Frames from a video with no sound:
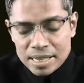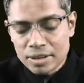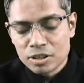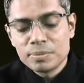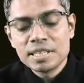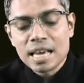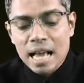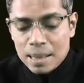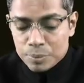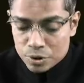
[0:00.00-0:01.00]
that will
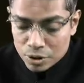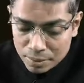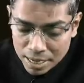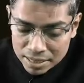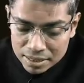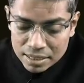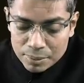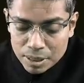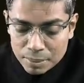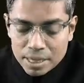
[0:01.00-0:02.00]
be absorbed at the
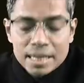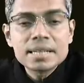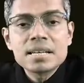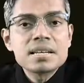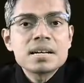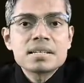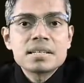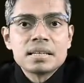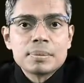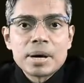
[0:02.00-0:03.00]
level of collecting duct
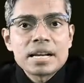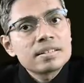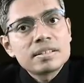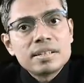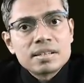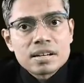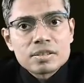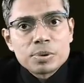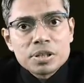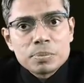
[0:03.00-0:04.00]
cell, paracellular
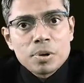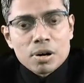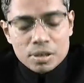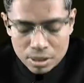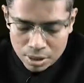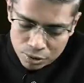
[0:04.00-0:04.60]
transport is blocked.